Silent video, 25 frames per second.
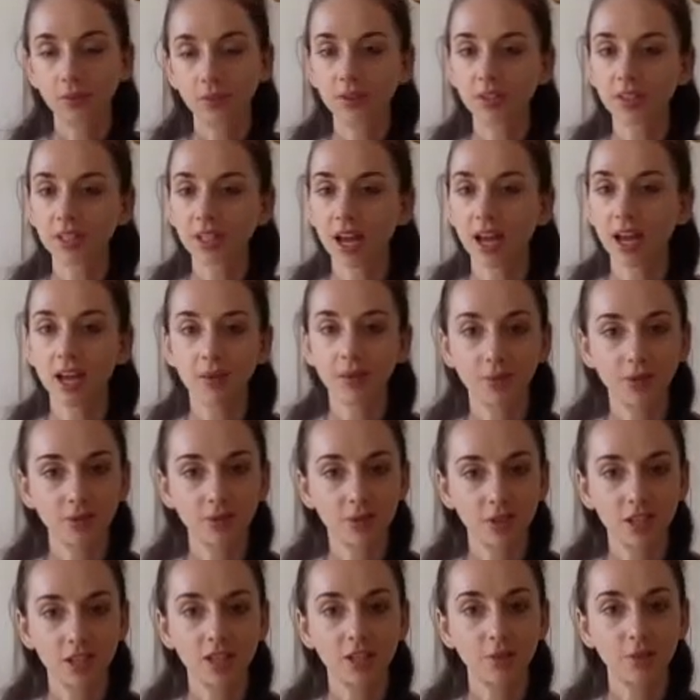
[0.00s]
With time,
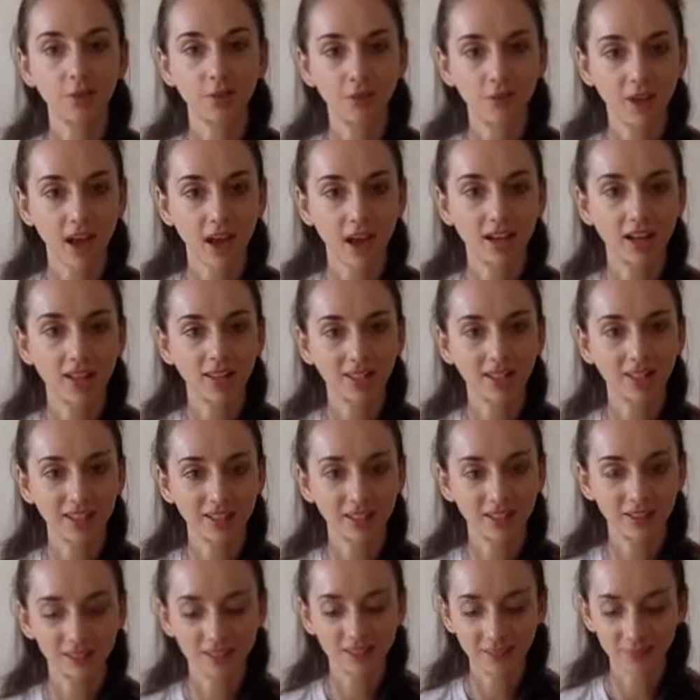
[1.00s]
your knees will find a
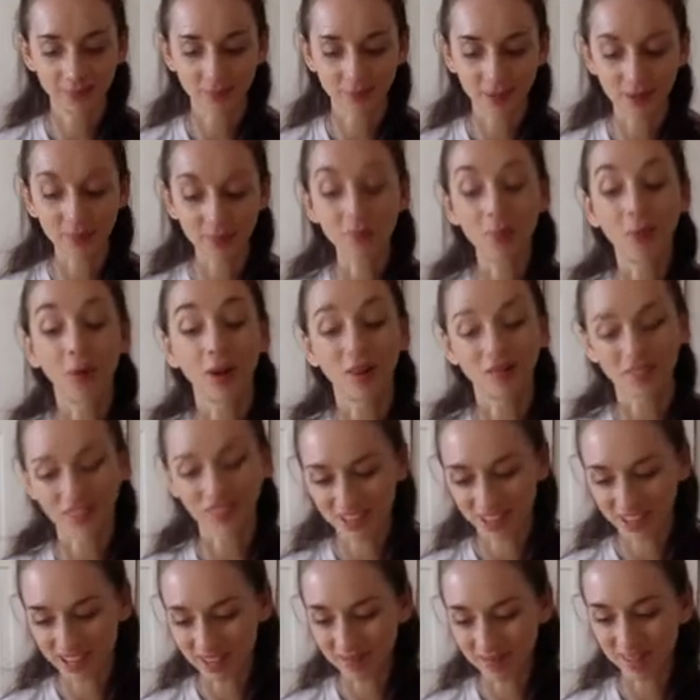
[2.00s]
little bit more of a
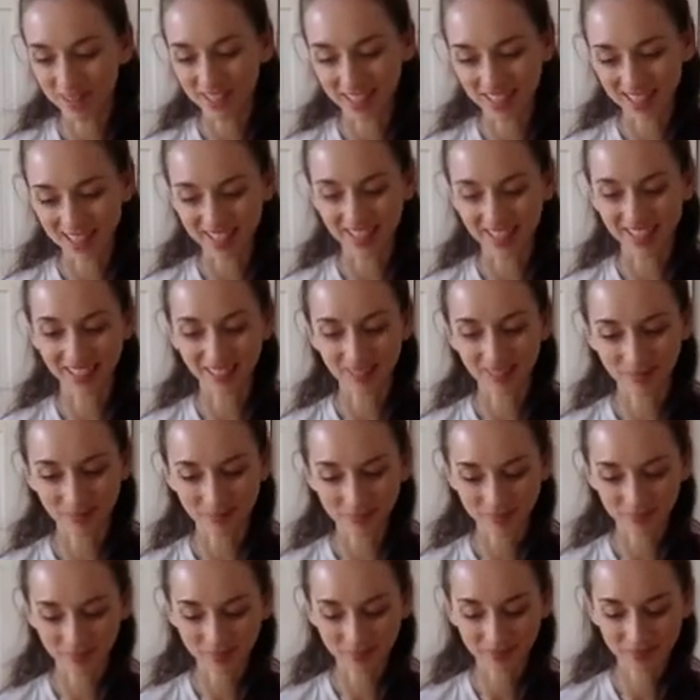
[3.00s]
straight position.
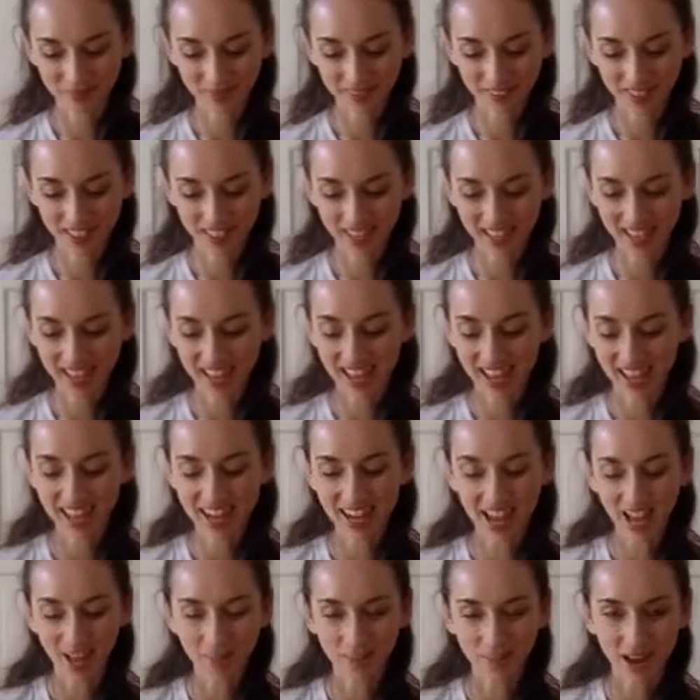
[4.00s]

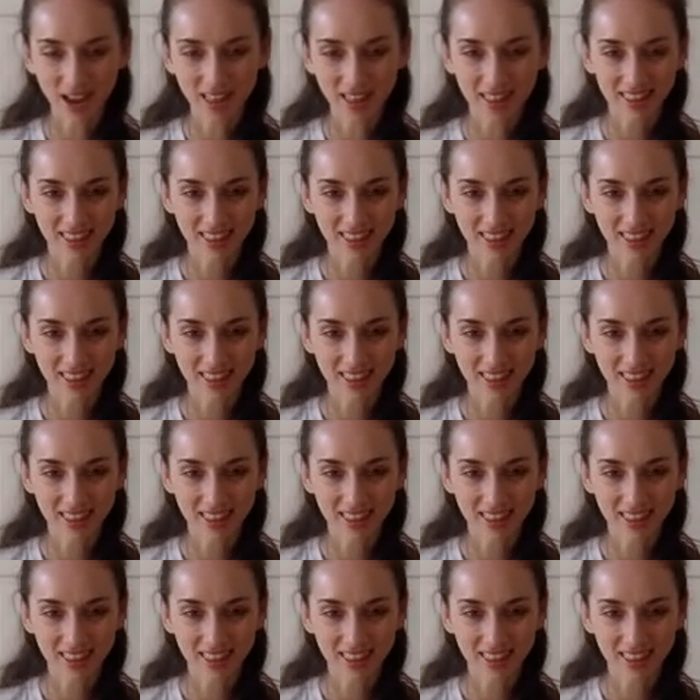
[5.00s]
Inhale, breath.